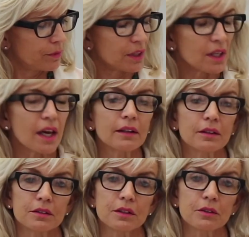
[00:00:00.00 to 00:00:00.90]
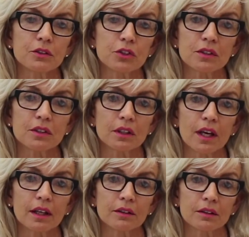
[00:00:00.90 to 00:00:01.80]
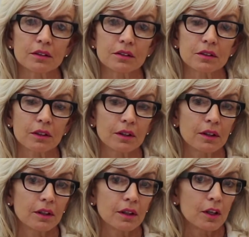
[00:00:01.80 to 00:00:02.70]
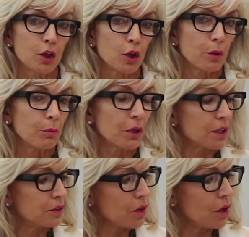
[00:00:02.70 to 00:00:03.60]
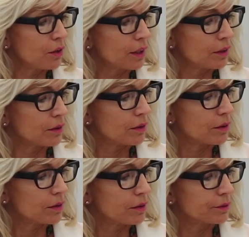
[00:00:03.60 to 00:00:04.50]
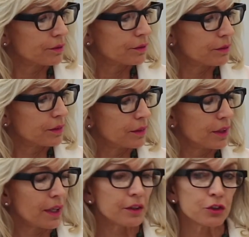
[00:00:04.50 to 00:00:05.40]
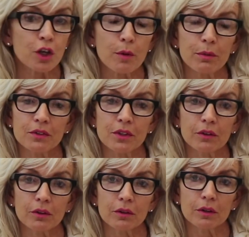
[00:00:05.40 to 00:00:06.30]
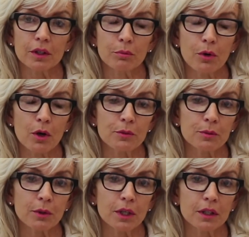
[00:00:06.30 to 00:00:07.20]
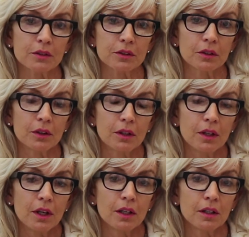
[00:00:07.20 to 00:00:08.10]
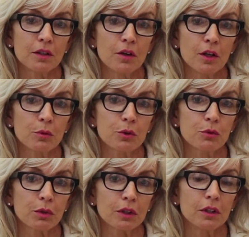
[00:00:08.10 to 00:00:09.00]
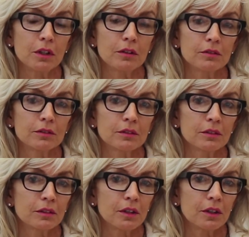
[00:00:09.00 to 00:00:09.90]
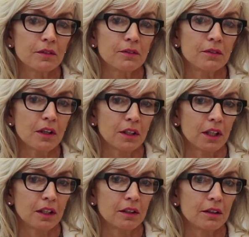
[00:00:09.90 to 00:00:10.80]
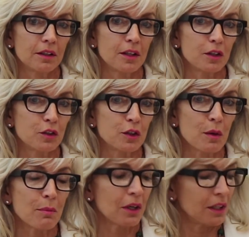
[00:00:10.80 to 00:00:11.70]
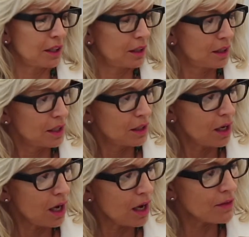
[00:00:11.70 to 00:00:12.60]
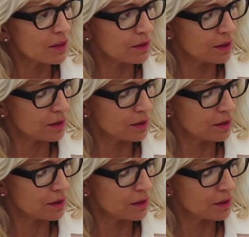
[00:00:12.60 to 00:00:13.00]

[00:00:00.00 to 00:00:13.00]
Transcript: a cactus. Now, it's just a cactus, but I saw it at a shopping center in Palm Springs, and I thought it was really funny that obviously